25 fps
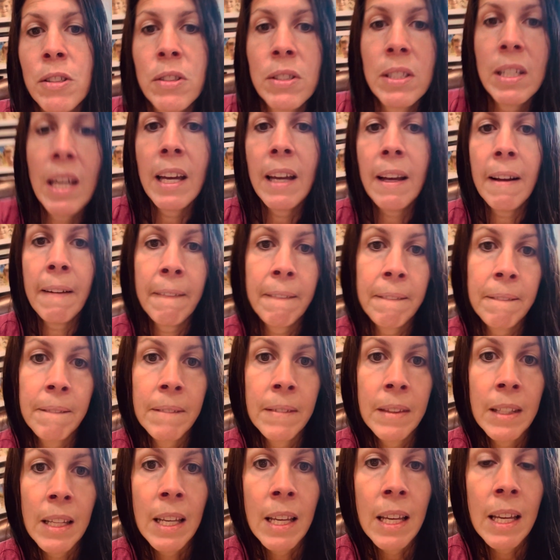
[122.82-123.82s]
diet.
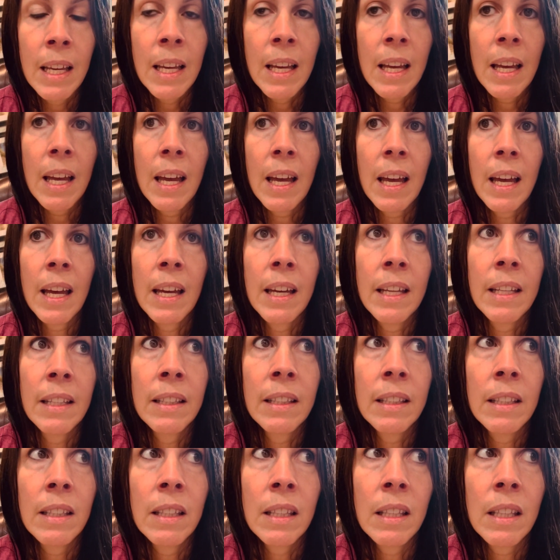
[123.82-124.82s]

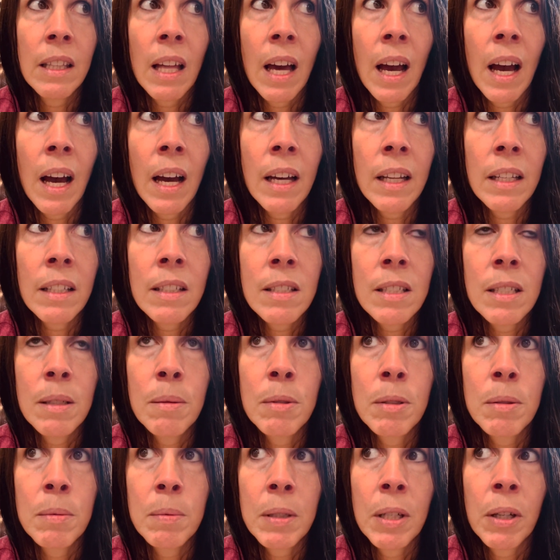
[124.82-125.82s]
And that
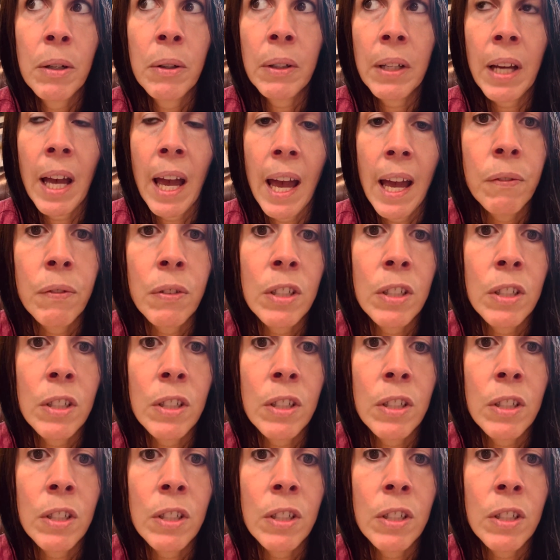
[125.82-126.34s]
seemed to be okay.